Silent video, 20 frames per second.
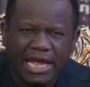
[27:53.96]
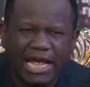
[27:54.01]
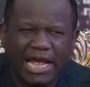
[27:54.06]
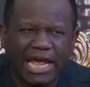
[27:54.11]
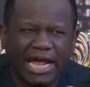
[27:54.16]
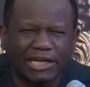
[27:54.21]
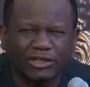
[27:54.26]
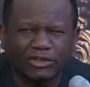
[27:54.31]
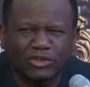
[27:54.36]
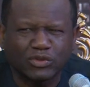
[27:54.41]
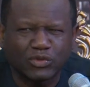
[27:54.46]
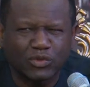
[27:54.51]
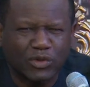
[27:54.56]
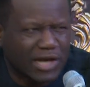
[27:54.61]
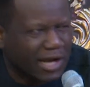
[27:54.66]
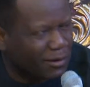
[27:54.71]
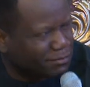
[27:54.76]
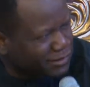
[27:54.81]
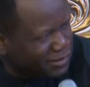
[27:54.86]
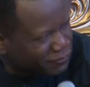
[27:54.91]
and took
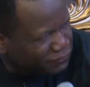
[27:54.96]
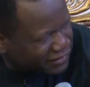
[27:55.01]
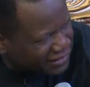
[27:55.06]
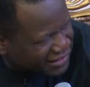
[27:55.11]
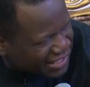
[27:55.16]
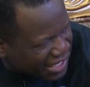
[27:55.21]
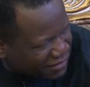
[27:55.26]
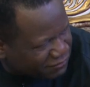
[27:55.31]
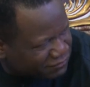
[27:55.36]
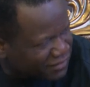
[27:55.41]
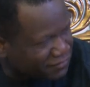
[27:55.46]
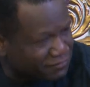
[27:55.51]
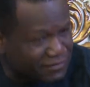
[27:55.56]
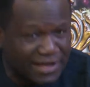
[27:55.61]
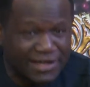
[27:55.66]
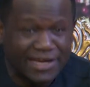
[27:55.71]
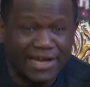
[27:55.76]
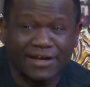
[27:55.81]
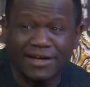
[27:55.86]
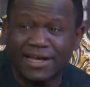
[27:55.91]
captivity captives,
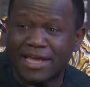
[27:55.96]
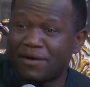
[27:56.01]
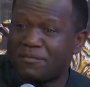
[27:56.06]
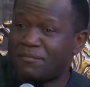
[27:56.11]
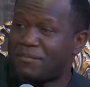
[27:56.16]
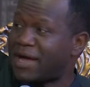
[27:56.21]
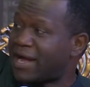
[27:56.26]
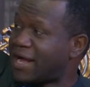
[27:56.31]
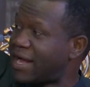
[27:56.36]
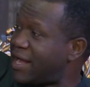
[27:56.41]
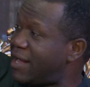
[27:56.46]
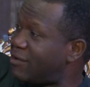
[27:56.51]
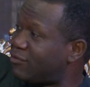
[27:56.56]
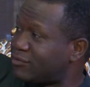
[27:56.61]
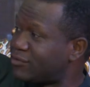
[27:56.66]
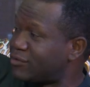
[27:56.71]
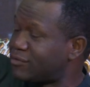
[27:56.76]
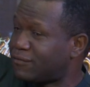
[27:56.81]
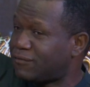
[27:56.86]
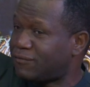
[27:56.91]
and then came back
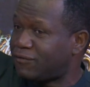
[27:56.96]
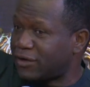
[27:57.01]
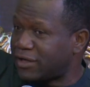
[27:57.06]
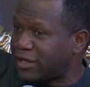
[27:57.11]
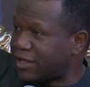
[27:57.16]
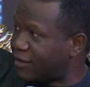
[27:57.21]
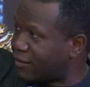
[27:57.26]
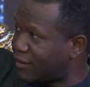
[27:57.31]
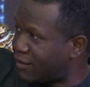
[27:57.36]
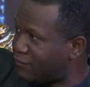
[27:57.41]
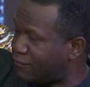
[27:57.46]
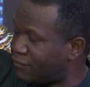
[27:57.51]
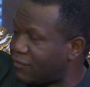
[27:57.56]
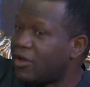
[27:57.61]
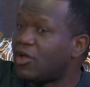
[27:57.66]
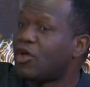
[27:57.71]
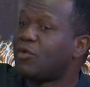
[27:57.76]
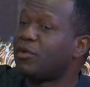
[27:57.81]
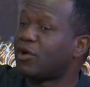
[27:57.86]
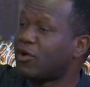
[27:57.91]
out from the grave.
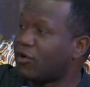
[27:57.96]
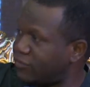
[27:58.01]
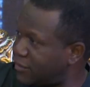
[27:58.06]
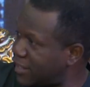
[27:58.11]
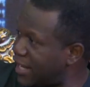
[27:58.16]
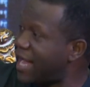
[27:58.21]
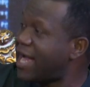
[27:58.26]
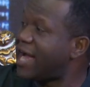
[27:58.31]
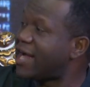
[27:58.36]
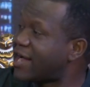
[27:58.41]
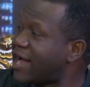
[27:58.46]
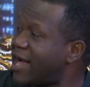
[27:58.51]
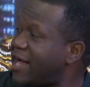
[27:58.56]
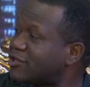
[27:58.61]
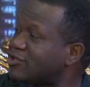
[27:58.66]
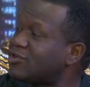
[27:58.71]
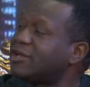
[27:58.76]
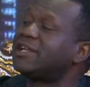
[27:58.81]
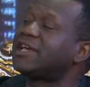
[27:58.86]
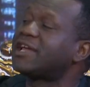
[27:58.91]
Because the ark
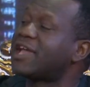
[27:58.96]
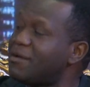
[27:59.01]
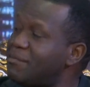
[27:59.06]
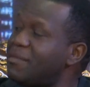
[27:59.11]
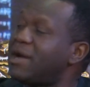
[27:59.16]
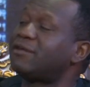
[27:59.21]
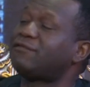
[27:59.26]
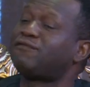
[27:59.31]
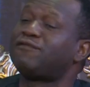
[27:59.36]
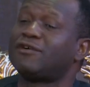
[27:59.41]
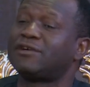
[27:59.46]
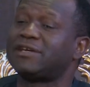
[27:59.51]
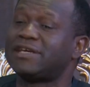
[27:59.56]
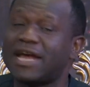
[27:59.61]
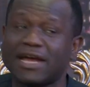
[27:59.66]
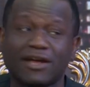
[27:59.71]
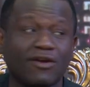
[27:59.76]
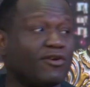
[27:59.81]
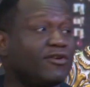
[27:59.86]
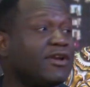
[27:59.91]
actually came out from
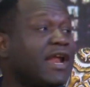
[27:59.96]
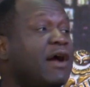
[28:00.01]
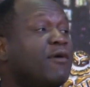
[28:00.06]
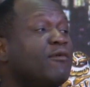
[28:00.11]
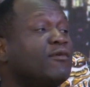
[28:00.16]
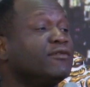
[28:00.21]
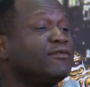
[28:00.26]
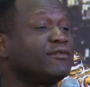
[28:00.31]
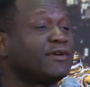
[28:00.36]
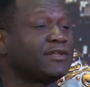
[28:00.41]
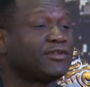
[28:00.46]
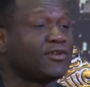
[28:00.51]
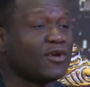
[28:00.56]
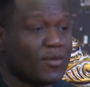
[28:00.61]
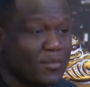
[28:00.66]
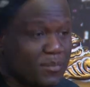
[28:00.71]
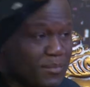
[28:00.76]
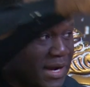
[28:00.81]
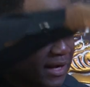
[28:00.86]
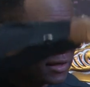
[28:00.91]
Dagon and was
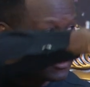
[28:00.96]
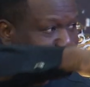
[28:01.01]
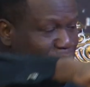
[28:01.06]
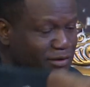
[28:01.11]
returned back to